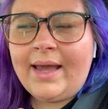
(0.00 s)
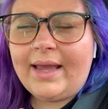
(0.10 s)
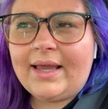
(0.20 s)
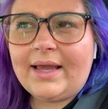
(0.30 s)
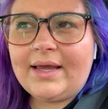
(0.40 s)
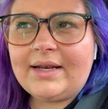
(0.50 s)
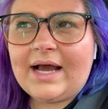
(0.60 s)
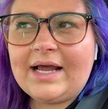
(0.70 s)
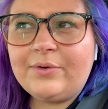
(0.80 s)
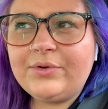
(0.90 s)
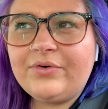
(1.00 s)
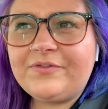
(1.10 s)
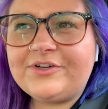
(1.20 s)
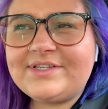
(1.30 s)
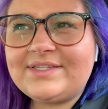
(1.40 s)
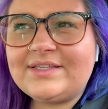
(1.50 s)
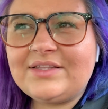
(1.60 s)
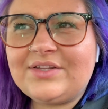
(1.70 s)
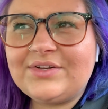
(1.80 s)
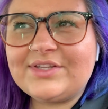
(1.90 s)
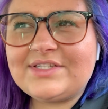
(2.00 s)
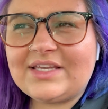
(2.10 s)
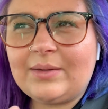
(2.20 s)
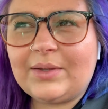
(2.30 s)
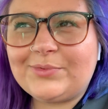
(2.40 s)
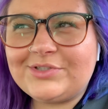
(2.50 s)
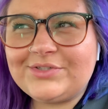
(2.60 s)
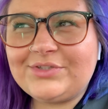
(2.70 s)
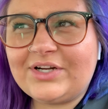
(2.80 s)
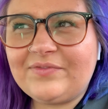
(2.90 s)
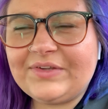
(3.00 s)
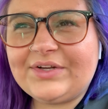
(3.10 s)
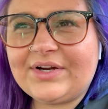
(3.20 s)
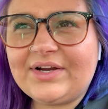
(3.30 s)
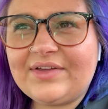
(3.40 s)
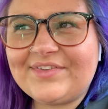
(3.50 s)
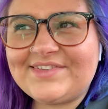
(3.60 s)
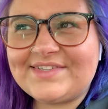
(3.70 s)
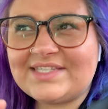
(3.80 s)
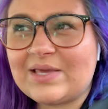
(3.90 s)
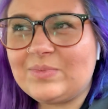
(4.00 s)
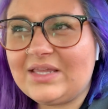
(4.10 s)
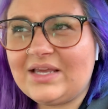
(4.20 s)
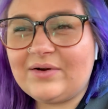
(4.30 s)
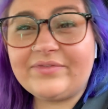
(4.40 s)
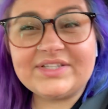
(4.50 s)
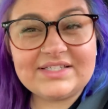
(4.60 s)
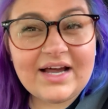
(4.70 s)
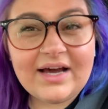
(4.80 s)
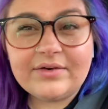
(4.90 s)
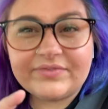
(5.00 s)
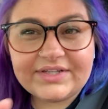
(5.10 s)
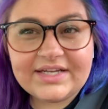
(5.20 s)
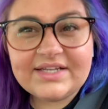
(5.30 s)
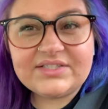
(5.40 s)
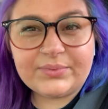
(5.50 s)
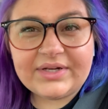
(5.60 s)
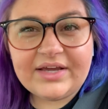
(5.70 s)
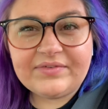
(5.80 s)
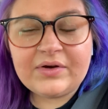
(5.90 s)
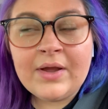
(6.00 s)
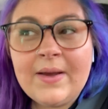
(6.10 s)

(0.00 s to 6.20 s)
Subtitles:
And I don't know if they're the same. Like, we're still trying to figure out if it's the same thing or if it's not, or if it is or whatever.